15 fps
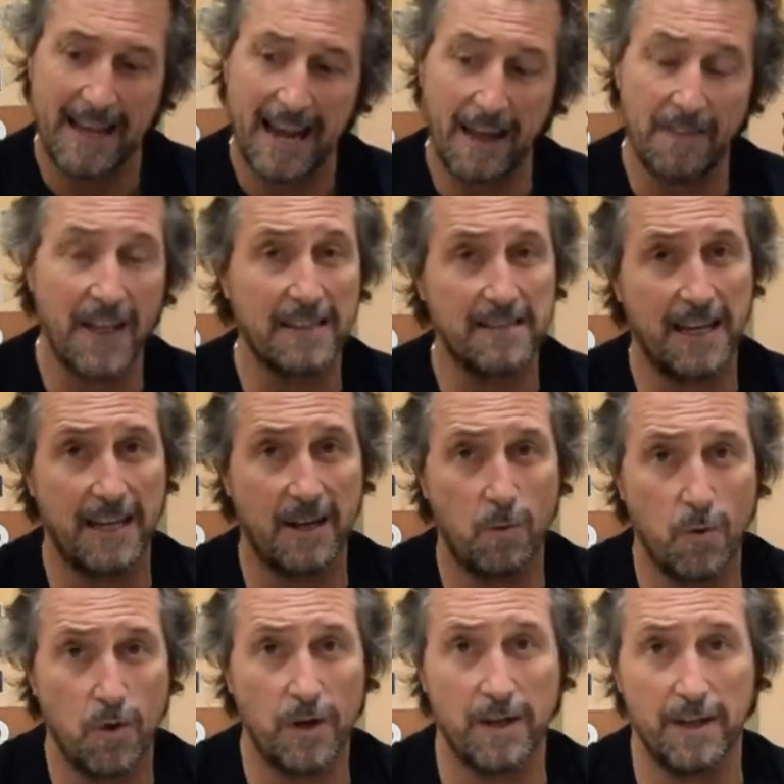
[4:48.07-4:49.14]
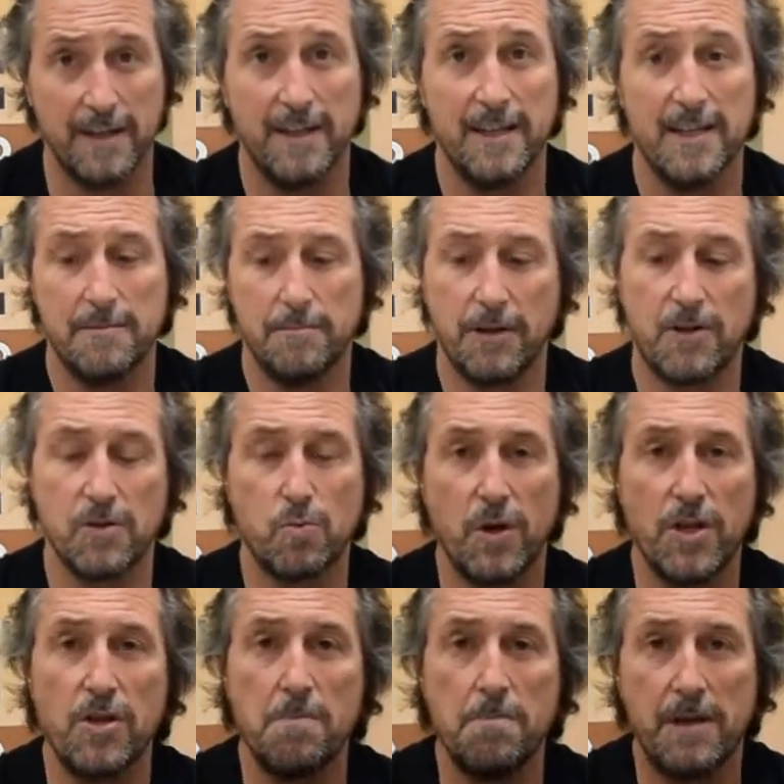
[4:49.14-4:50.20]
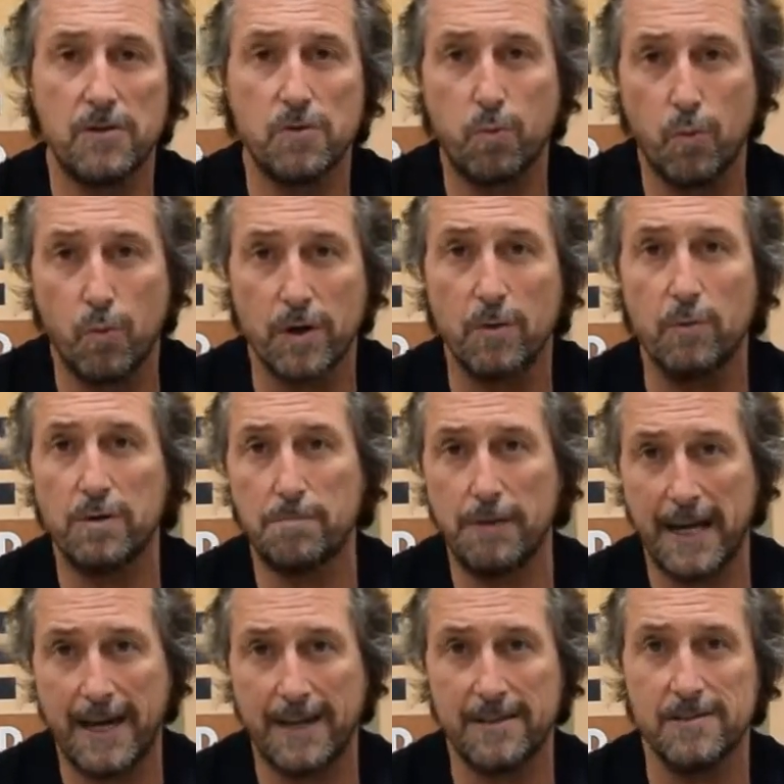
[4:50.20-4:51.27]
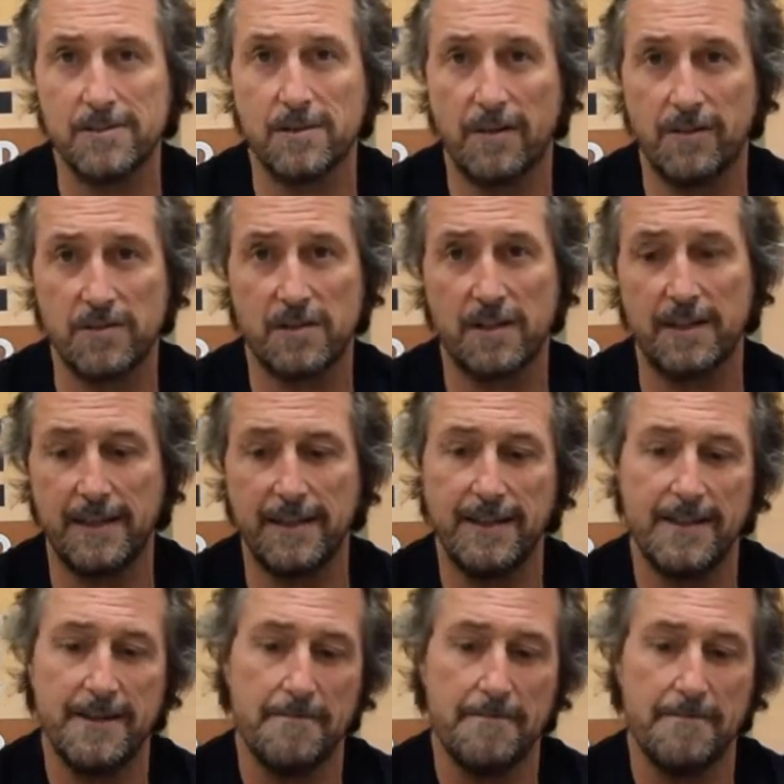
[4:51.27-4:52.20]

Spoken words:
And that's how you work it. Because when you mix water with powders, obviously,